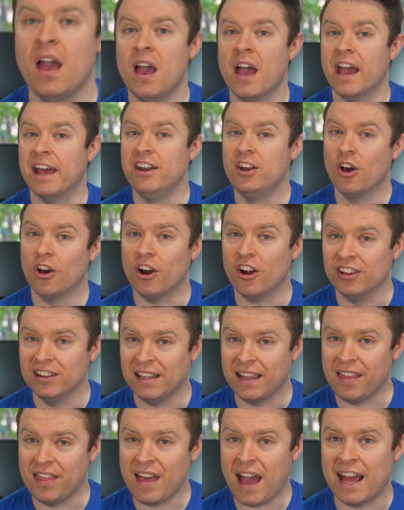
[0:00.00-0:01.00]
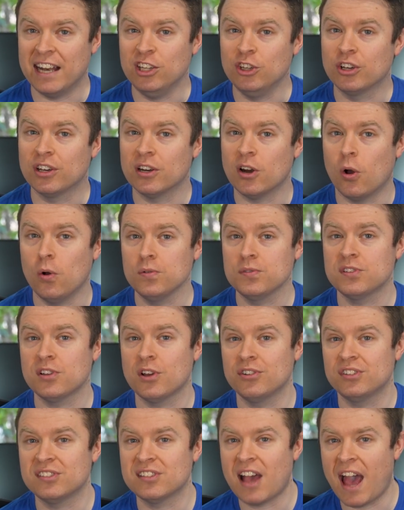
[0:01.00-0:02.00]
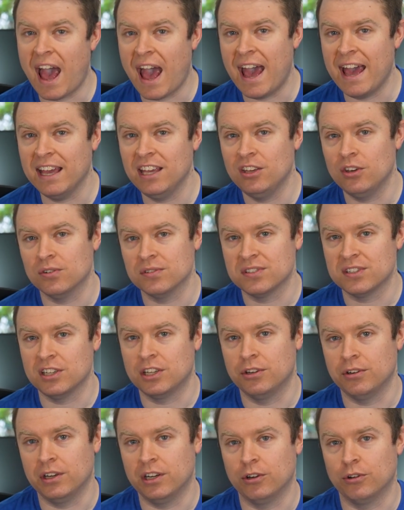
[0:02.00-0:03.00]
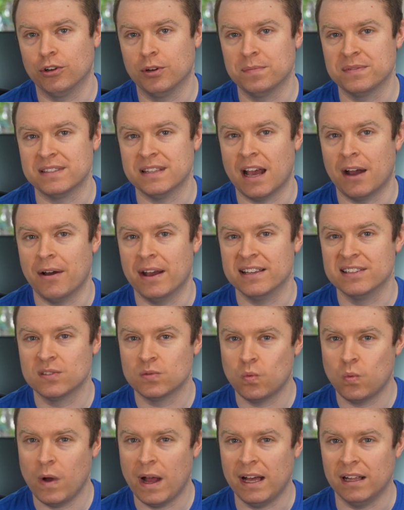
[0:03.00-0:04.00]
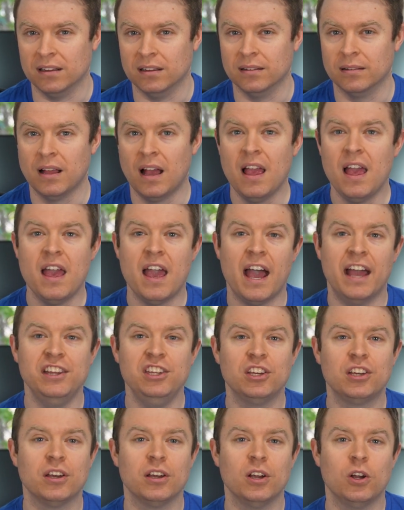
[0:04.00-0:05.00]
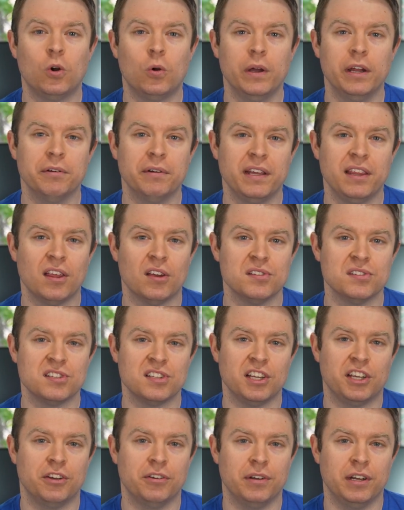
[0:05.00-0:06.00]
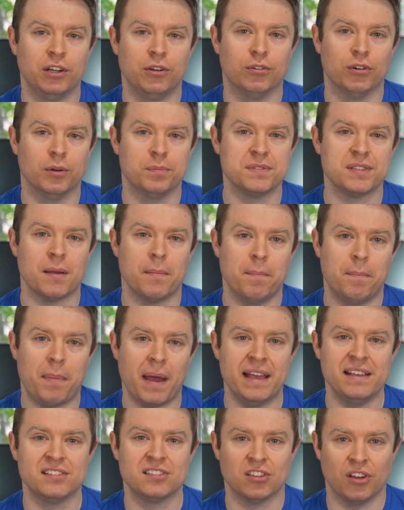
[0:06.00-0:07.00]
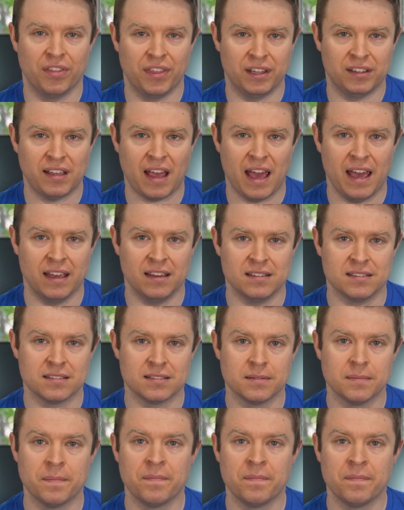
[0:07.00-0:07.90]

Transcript: And not only that, you can also tag your security groups now as well, and you can query those security groups based on the tags.